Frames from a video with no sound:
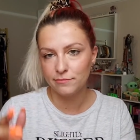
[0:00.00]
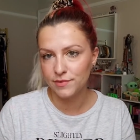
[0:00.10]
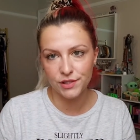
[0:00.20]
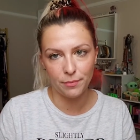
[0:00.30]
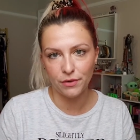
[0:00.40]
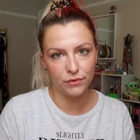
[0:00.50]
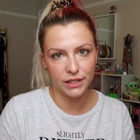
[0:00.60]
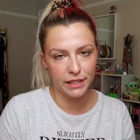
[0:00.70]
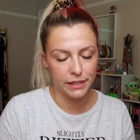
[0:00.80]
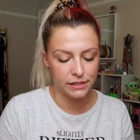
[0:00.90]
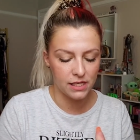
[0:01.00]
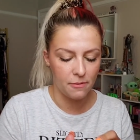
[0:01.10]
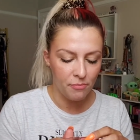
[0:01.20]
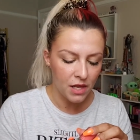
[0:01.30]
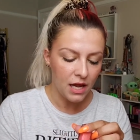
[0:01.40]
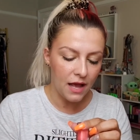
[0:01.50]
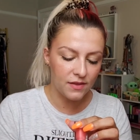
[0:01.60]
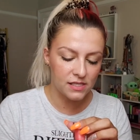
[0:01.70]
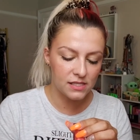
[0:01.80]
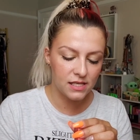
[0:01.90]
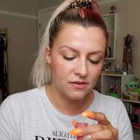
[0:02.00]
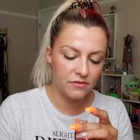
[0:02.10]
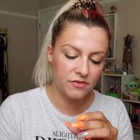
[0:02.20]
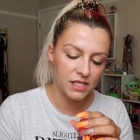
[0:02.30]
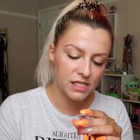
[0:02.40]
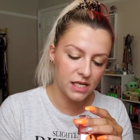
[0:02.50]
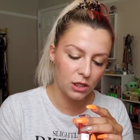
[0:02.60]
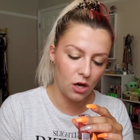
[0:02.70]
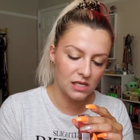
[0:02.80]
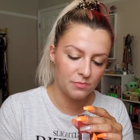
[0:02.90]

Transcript: It's something really easy. And this is the Fenty Gloss